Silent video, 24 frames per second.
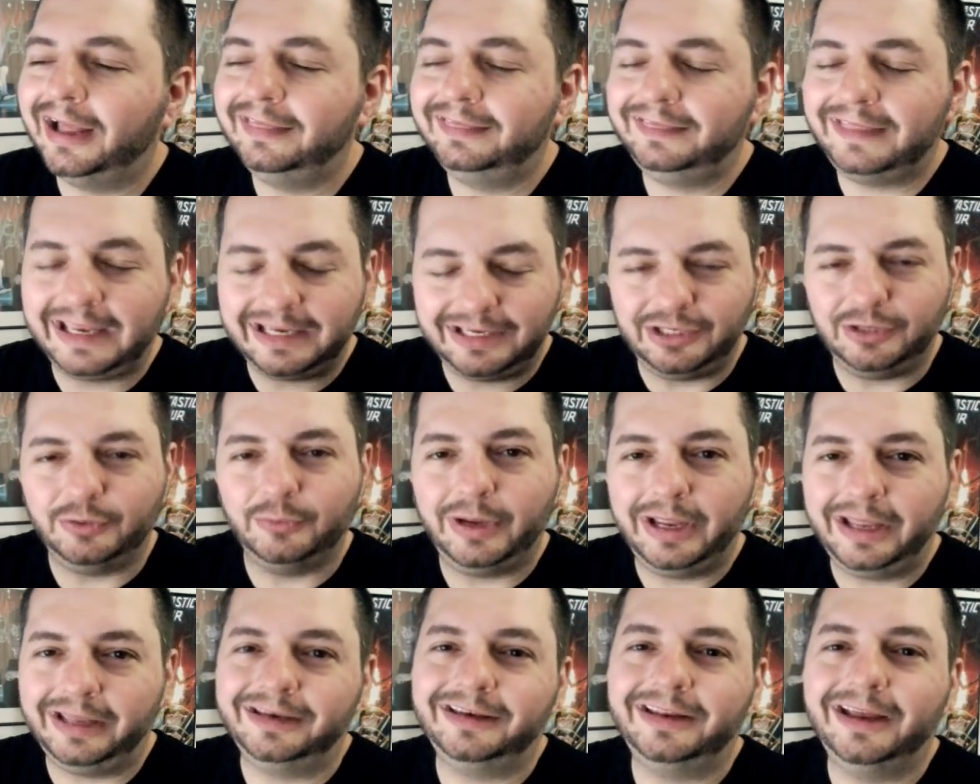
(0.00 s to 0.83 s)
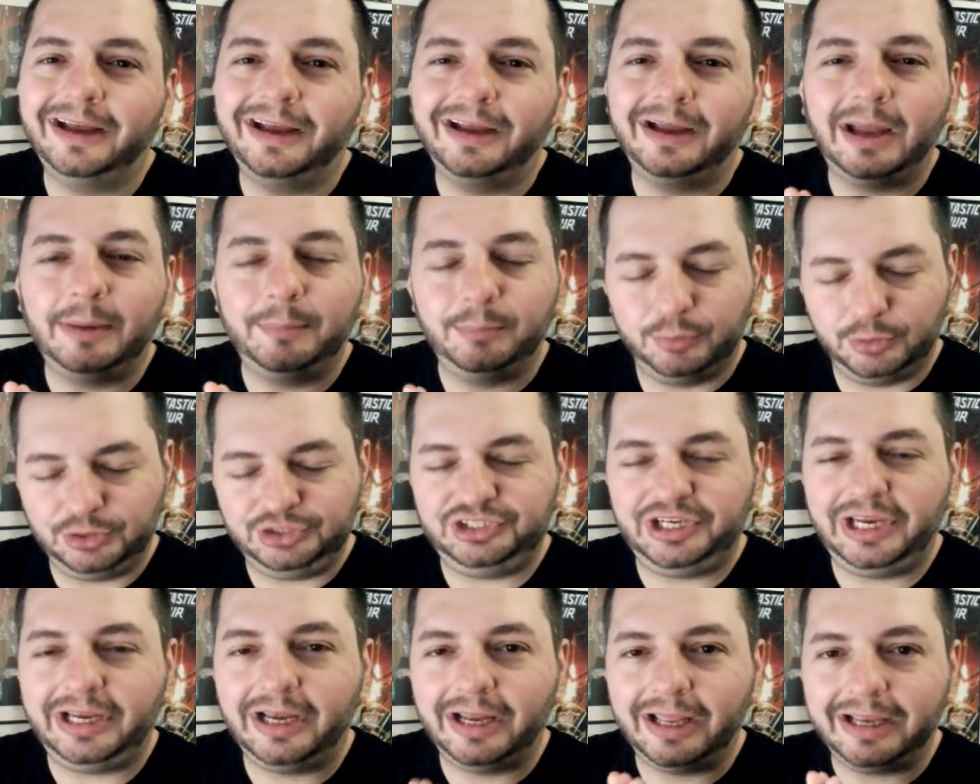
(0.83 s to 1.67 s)
Thank you, and I
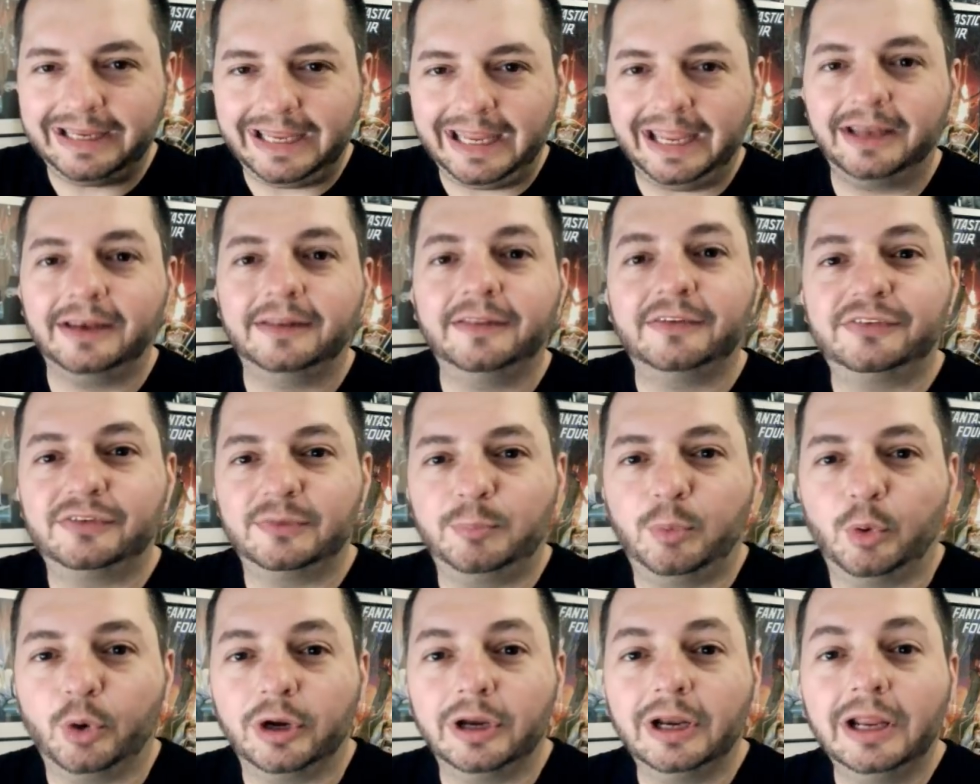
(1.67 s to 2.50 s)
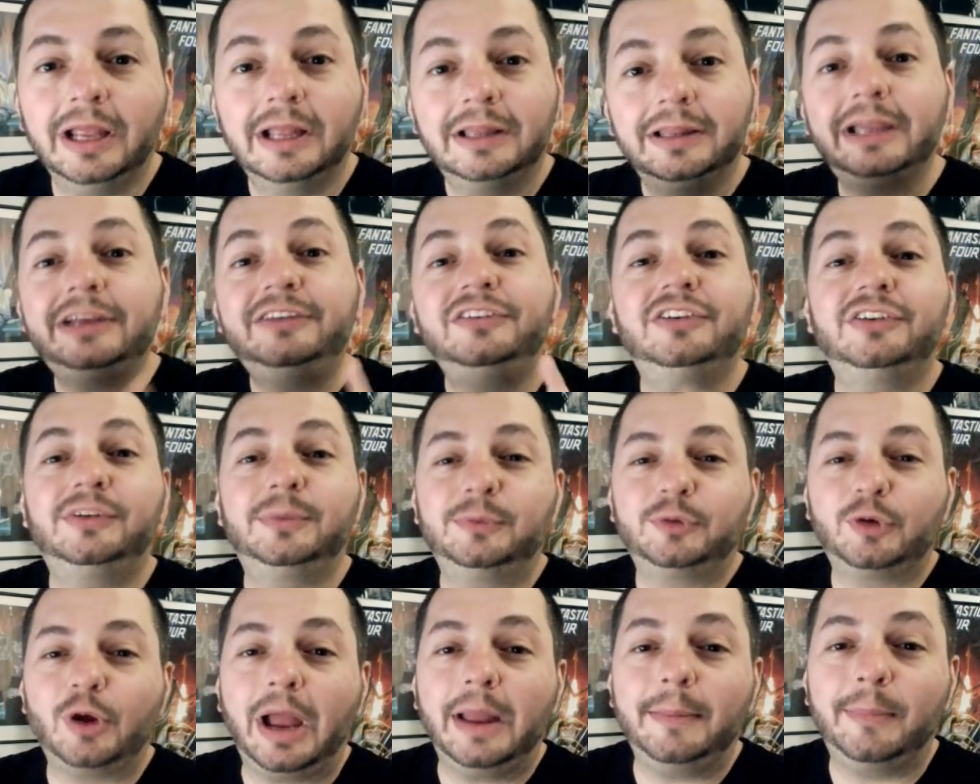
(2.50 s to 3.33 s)
appreciate, again, the support. Like, share,
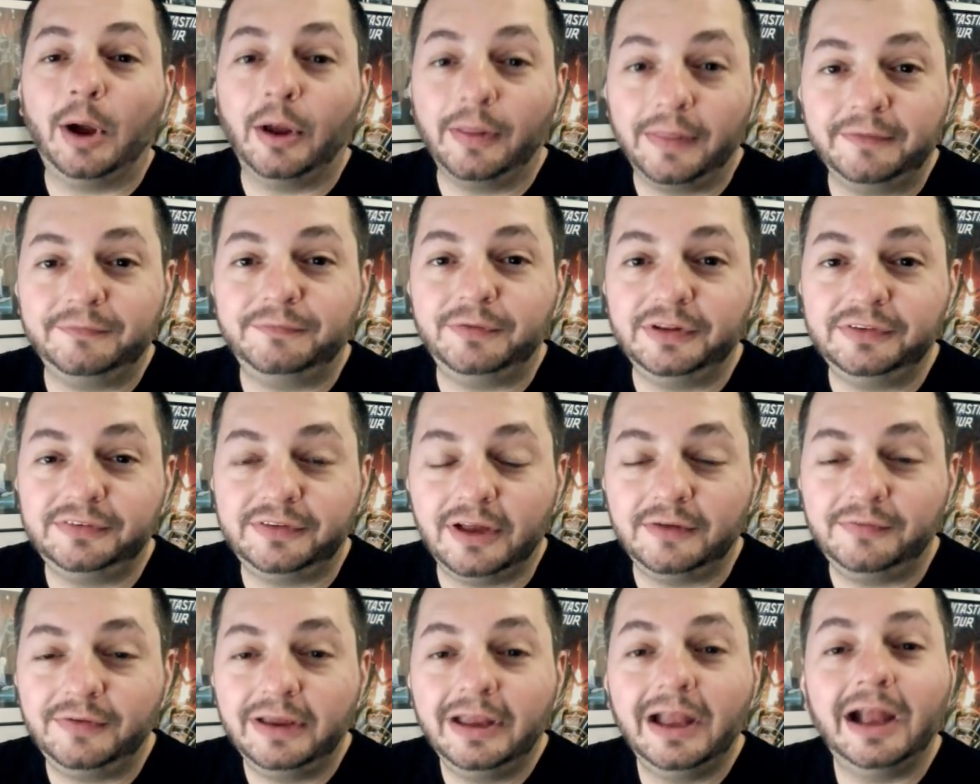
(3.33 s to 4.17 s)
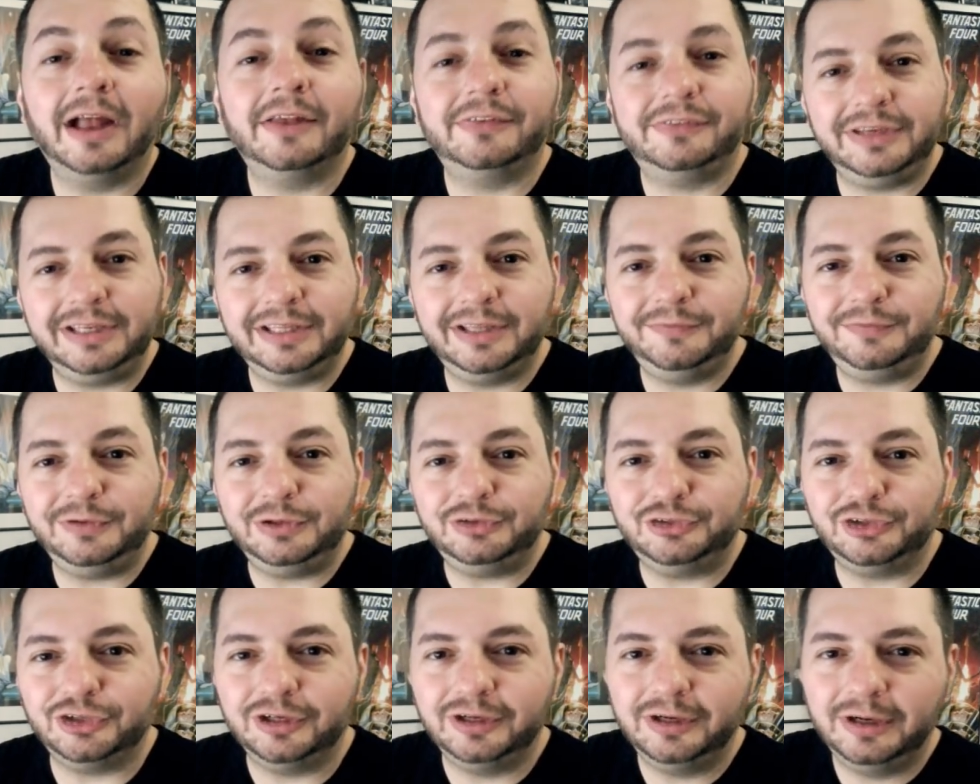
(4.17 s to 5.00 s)
subscribe, all that fun stuff. I'll see you in the
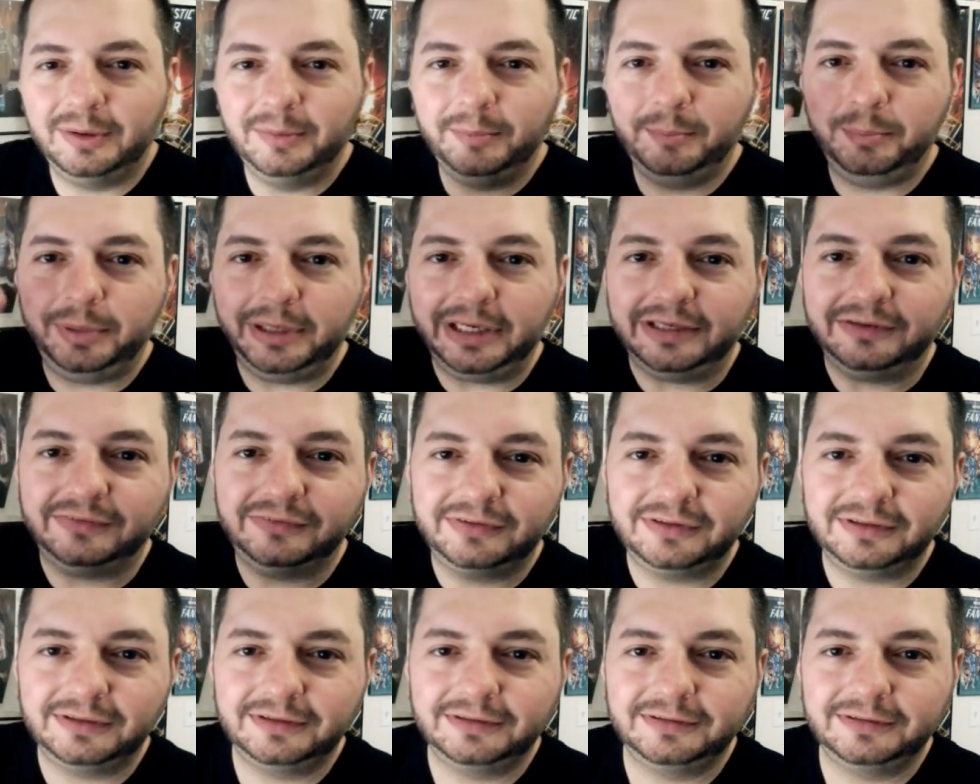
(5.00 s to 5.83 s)
future. Peace.